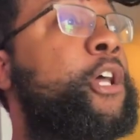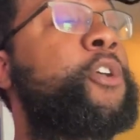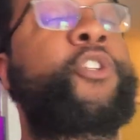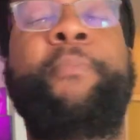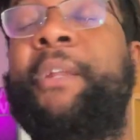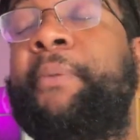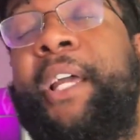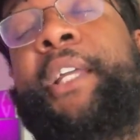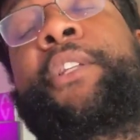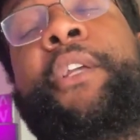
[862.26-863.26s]
Lost so many
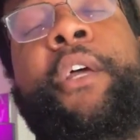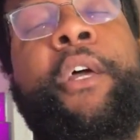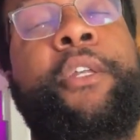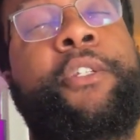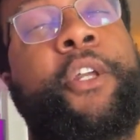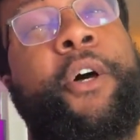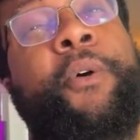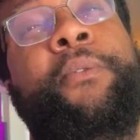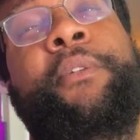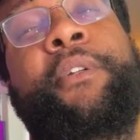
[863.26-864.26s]
plants.
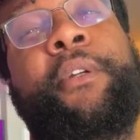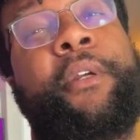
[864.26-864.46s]
So,